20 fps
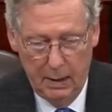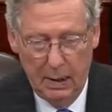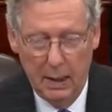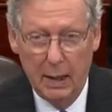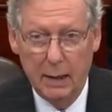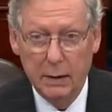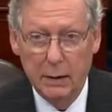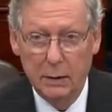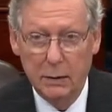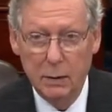
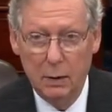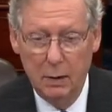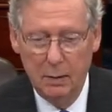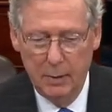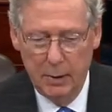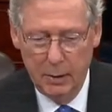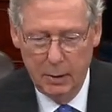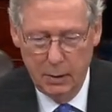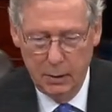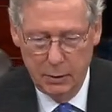and
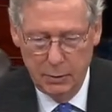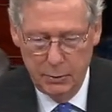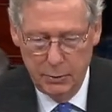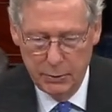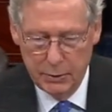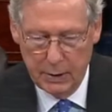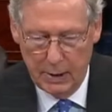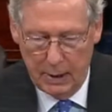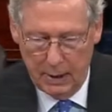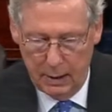determine
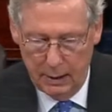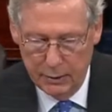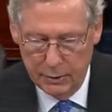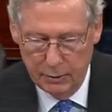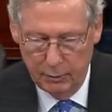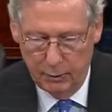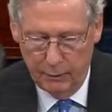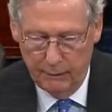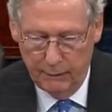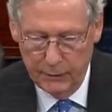who's
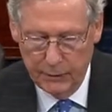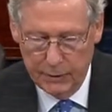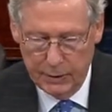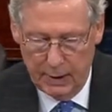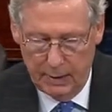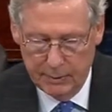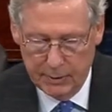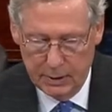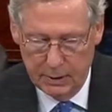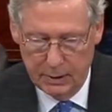eligible for
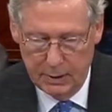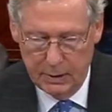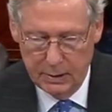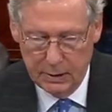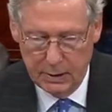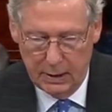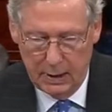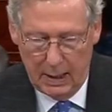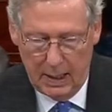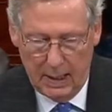
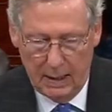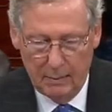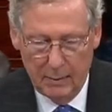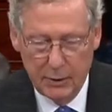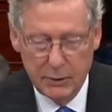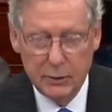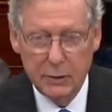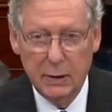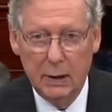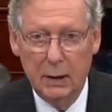subsidies and how
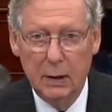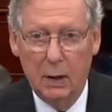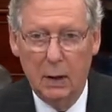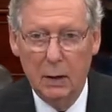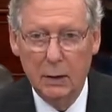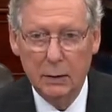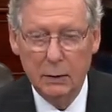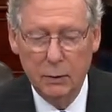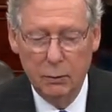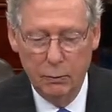much they
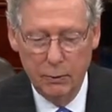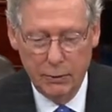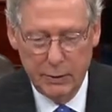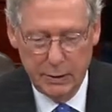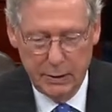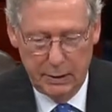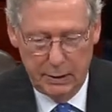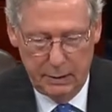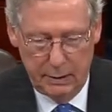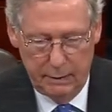ought to
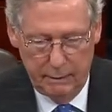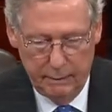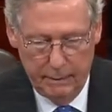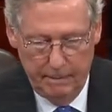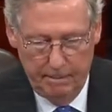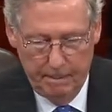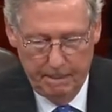receive,